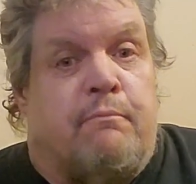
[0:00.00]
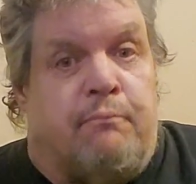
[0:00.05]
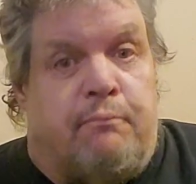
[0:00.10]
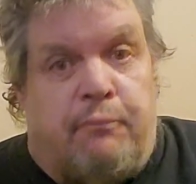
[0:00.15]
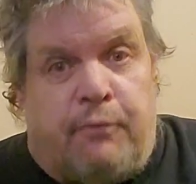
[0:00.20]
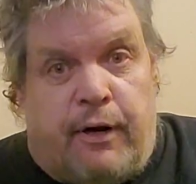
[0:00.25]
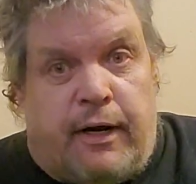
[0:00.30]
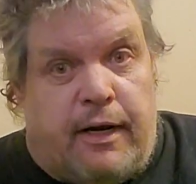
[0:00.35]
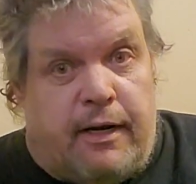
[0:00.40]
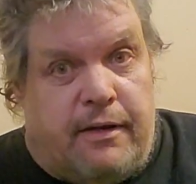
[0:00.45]

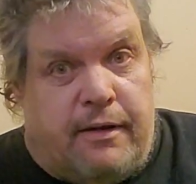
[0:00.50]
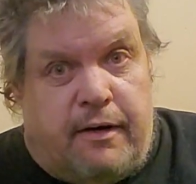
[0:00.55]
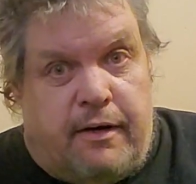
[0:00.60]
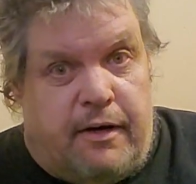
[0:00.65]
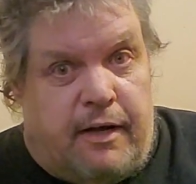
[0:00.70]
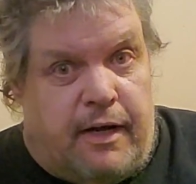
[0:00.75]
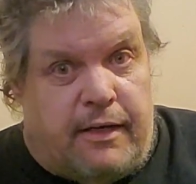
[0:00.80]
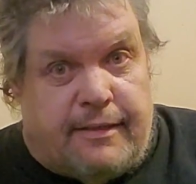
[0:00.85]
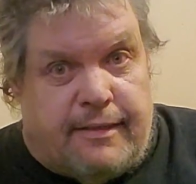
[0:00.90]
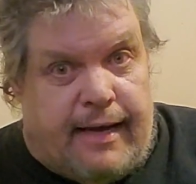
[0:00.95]
bringing the
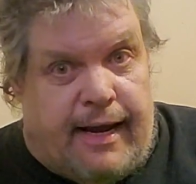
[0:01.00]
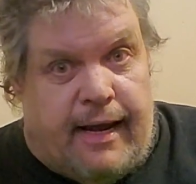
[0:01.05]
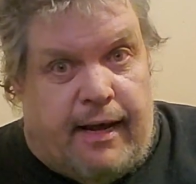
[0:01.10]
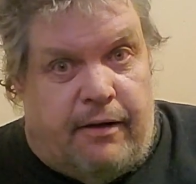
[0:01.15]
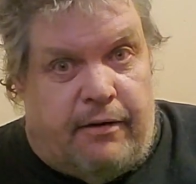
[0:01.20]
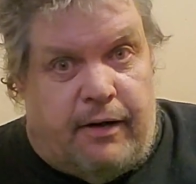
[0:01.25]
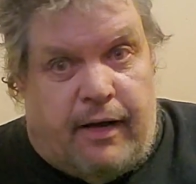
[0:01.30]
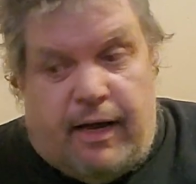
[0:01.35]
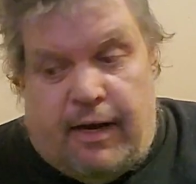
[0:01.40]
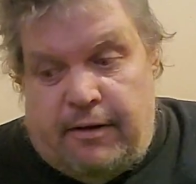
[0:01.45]
nut
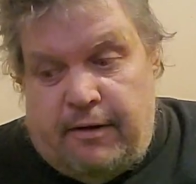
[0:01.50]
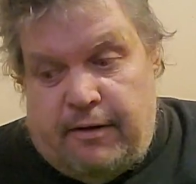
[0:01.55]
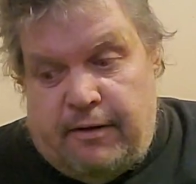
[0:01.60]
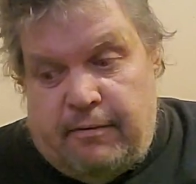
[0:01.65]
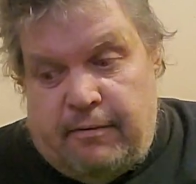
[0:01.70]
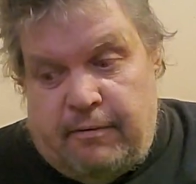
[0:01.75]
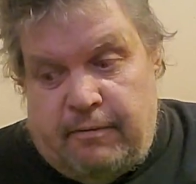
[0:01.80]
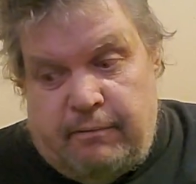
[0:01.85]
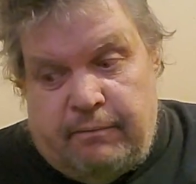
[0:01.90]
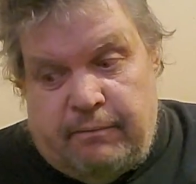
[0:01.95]
down
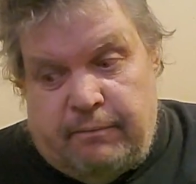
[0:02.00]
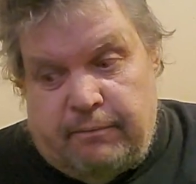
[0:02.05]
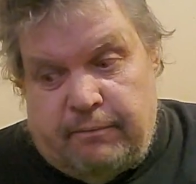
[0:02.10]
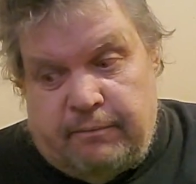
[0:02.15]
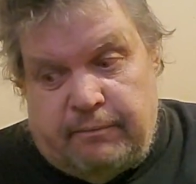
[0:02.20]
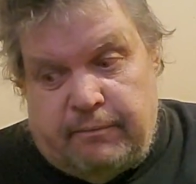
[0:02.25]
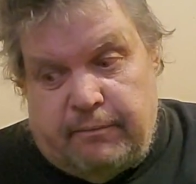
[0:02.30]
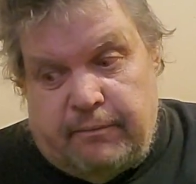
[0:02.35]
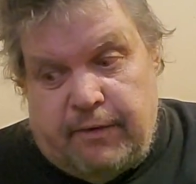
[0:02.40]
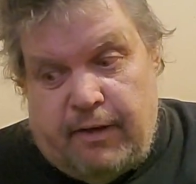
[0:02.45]

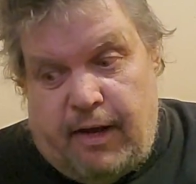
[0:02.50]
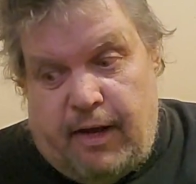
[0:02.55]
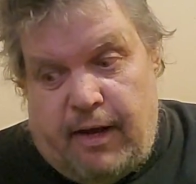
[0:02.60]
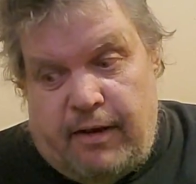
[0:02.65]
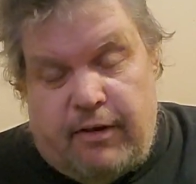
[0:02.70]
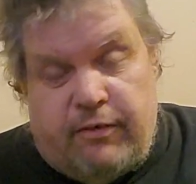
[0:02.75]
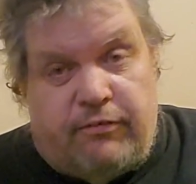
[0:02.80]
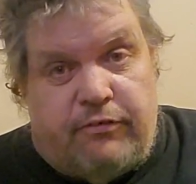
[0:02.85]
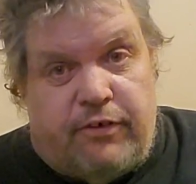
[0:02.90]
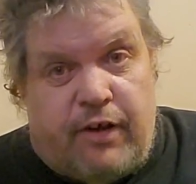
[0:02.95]

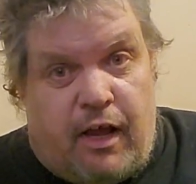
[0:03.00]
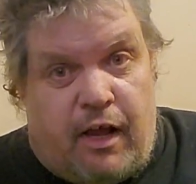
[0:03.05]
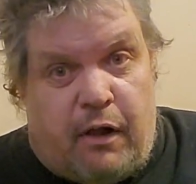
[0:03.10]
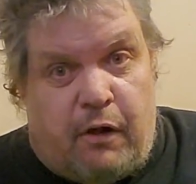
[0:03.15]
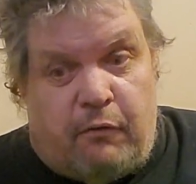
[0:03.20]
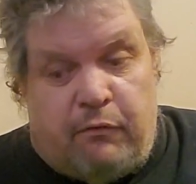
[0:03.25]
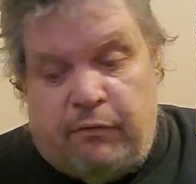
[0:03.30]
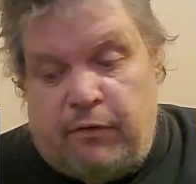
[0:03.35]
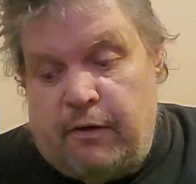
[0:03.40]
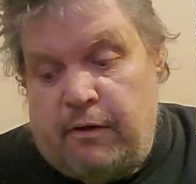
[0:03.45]
on the
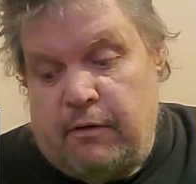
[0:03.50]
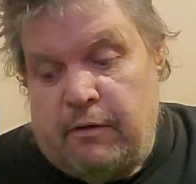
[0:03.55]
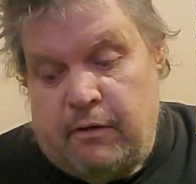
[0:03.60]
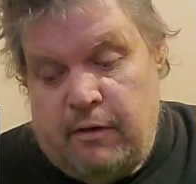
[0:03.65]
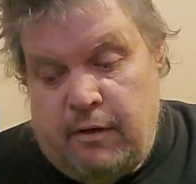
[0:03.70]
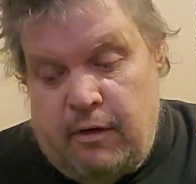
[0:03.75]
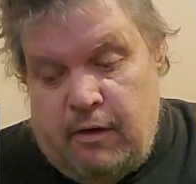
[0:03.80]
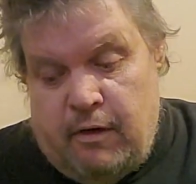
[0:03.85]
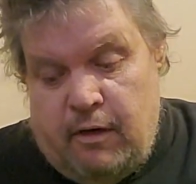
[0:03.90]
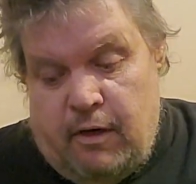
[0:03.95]
shelf and
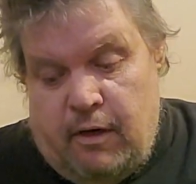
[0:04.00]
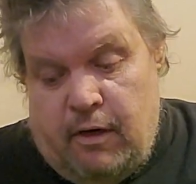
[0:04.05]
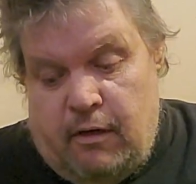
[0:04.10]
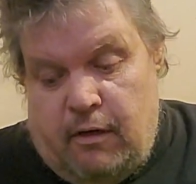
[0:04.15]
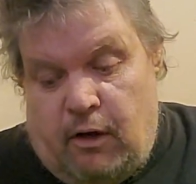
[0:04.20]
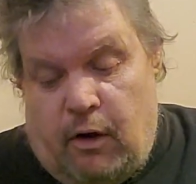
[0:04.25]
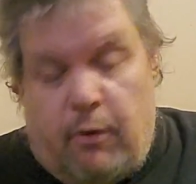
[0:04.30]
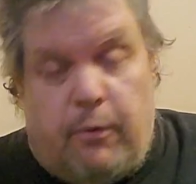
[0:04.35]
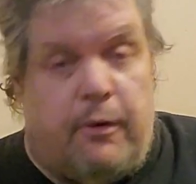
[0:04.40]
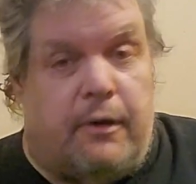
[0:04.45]

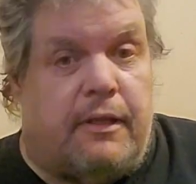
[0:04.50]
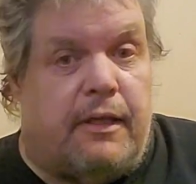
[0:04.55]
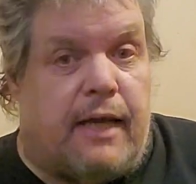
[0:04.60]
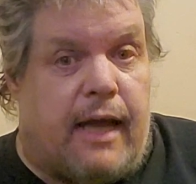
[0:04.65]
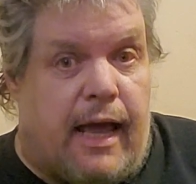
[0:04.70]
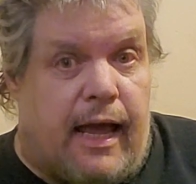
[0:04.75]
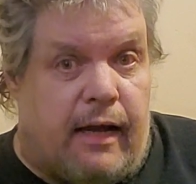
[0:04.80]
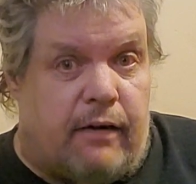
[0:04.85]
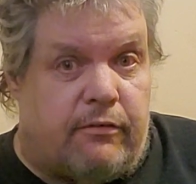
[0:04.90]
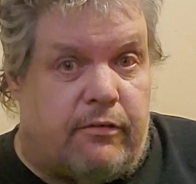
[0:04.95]
lowering the
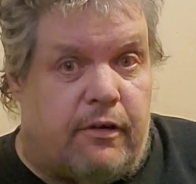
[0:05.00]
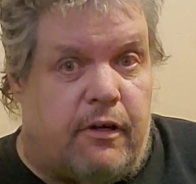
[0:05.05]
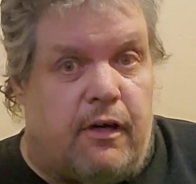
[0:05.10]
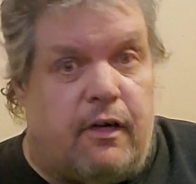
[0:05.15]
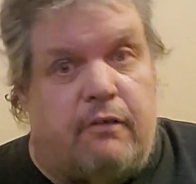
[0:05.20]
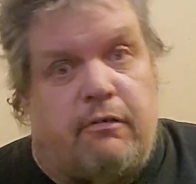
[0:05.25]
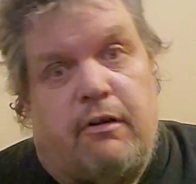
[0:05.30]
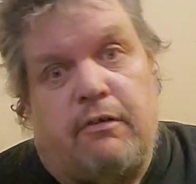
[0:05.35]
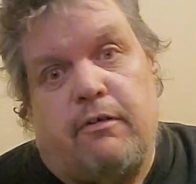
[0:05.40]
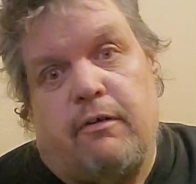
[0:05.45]
action,
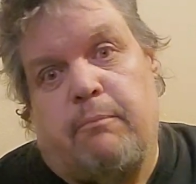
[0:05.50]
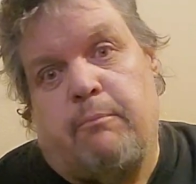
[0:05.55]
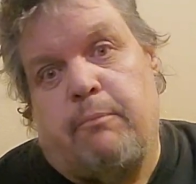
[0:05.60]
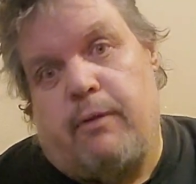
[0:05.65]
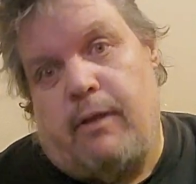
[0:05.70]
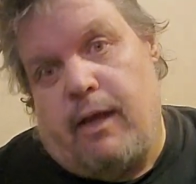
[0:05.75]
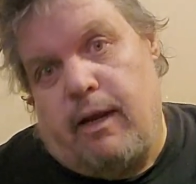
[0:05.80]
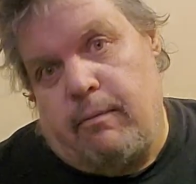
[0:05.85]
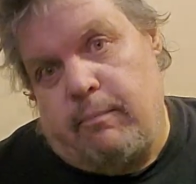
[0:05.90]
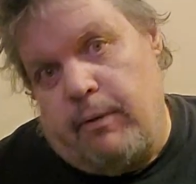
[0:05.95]
increasing
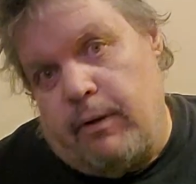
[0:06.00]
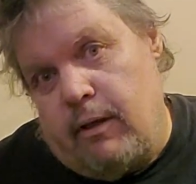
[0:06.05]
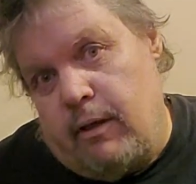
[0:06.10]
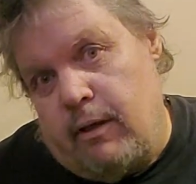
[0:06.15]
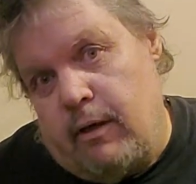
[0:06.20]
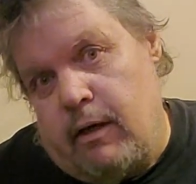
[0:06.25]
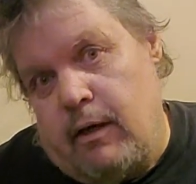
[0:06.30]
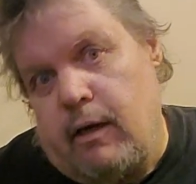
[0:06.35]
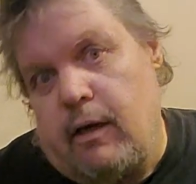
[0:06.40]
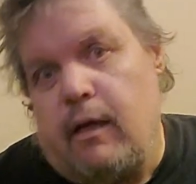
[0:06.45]

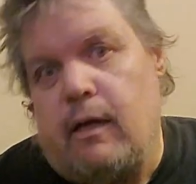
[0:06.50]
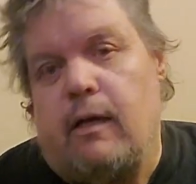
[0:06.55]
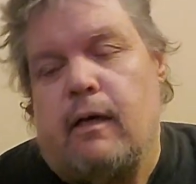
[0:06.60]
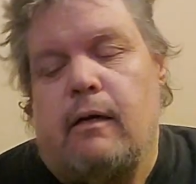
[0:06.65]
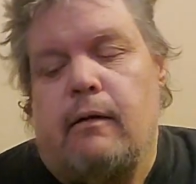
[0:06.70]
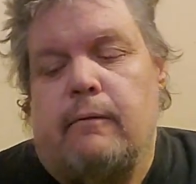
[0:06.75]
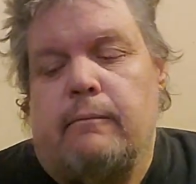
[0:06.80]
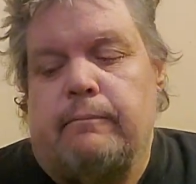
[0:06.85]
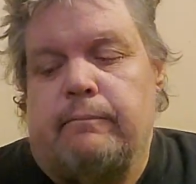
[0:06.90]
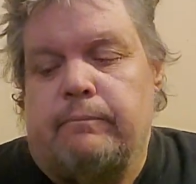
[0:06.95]

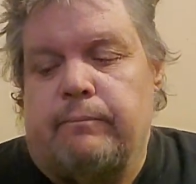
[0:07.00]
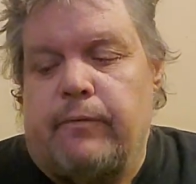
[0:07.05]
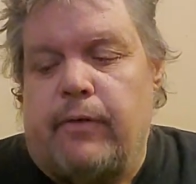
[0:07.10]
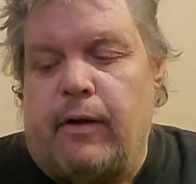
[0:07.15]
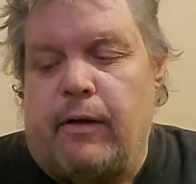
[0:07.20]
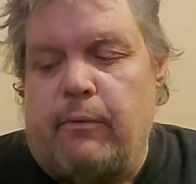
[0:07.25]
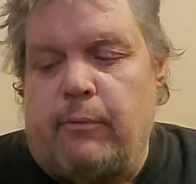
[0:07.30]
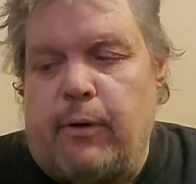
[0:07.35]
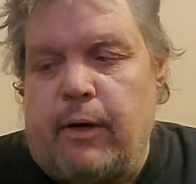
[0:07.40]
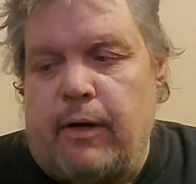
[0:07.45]
playability
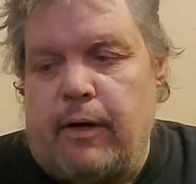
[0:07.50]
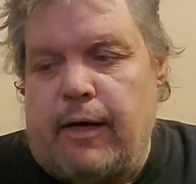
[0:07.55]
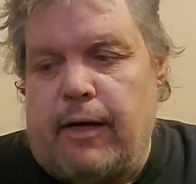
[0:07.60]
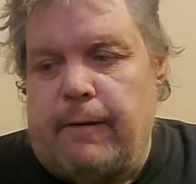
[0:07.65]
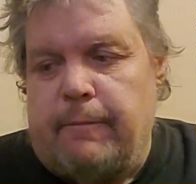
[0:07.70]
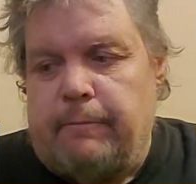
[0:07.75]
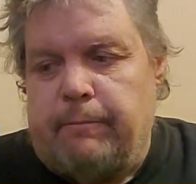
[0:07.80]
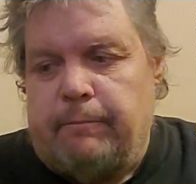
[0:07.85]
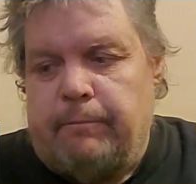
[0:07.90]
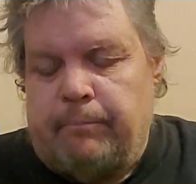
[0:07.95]
and
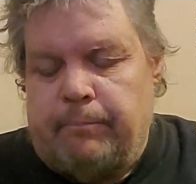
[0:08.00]
whatnot.